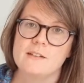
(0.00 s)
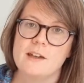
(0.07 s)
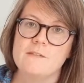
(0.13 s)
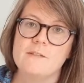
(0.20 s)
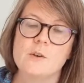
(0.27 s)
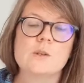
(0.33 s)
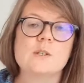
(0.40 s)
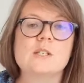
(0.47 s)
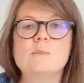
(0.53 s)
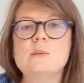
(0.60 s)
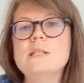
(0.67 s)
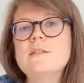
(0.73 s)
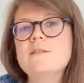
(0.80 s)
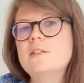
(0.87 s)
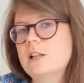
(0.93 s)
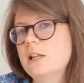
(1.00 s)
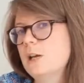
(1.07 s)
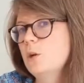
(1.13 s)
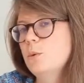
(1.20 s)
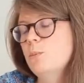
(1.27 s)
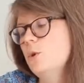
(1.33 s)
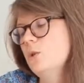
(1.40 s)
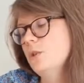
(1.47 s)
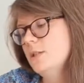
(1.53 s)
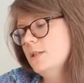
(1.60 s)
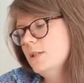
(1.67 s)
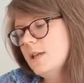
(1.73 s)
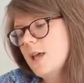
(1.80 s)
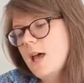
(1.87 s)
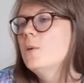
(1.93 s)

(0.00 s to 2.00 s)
that focus specifically on emotions,